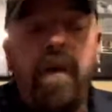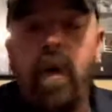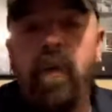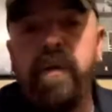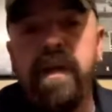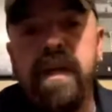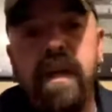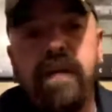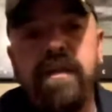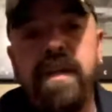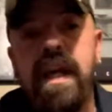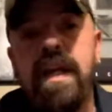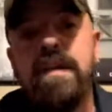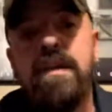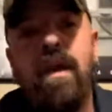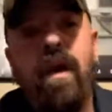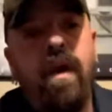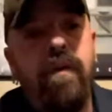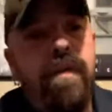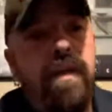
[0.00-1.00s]
Hopefully everything's
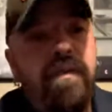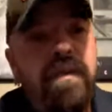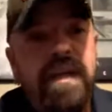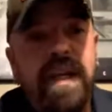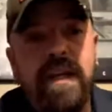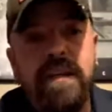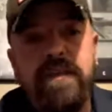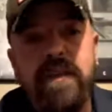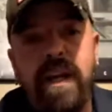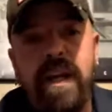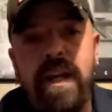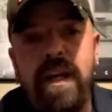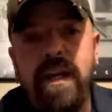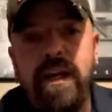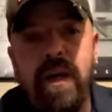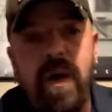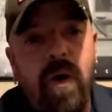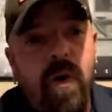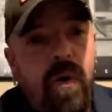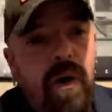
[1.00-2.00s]
off, everything's ready to
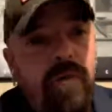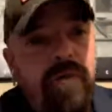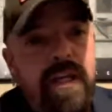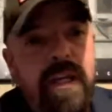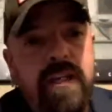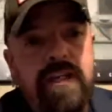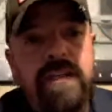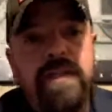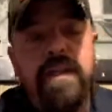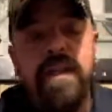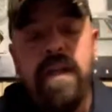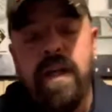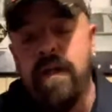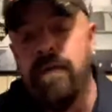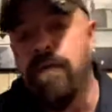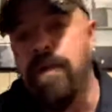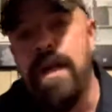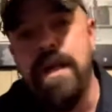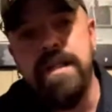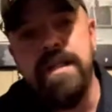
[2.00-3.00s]
go, everything's
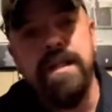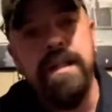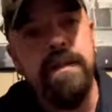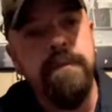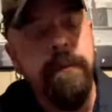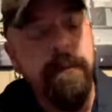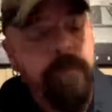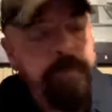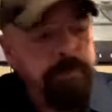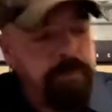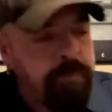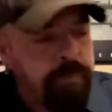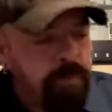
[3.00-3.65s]
good, resting.